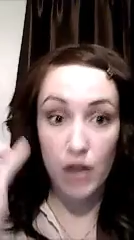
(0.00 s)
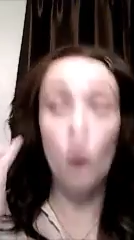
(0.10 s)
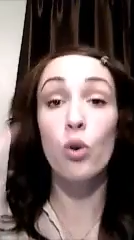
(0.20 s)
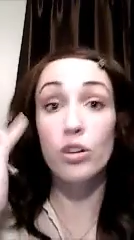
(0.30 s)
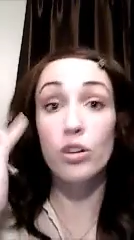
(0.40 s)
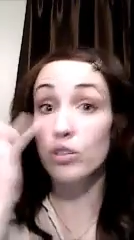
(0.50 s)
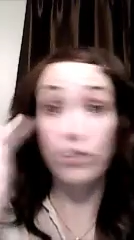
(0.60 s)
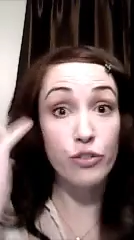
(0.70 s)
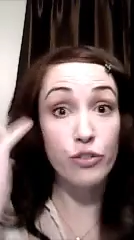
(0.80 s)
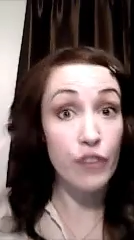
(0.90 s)
or you could
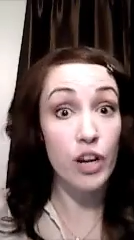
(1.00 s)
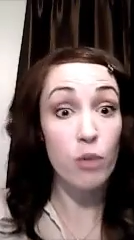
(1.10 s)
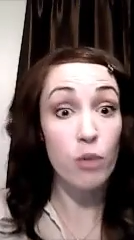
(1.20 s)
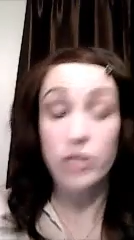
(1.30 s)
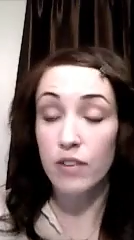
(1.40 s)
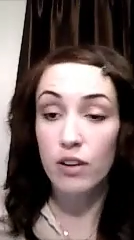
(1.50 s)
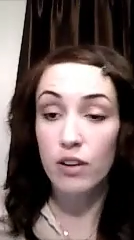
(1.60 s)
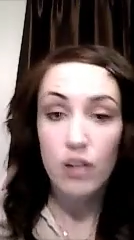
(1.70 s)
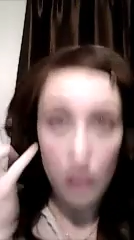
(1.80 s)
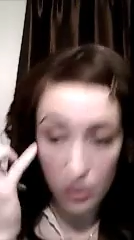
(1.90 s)
use your finger,
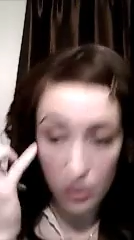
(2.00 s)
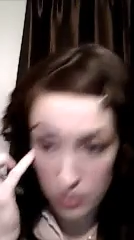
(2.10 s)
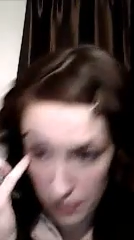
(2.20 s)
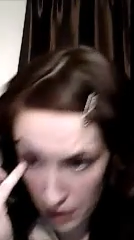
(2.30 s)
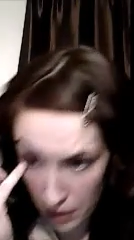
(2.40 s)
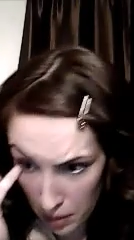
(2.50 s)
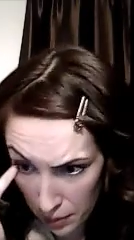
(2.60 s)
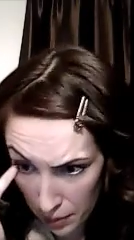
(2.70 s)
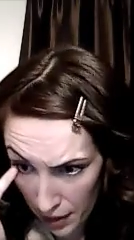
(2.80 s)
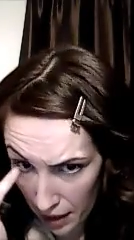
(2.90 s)
whichever. I'll use my finger, how
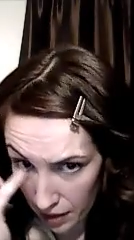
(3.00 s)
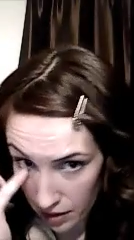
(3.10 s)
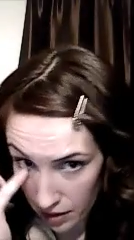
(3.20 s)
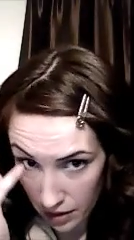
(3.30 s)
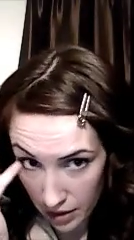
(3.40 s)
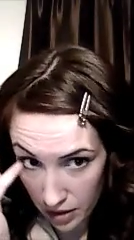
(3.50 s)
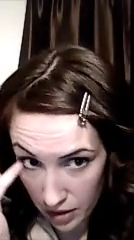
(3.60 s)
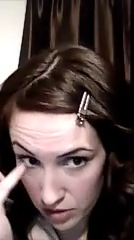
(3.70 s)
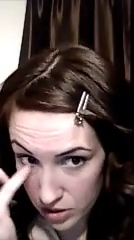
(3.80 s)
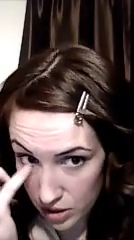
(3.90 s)
about that? And
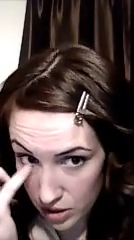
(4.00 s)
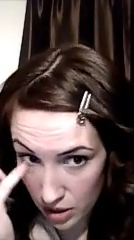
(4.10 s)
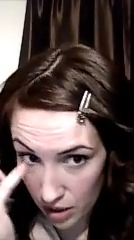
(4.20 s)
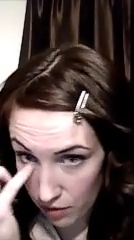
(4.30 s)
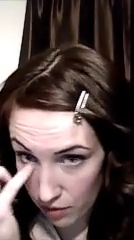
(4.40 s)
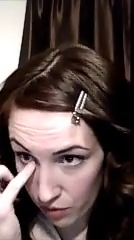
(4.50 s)
you're just going to kind of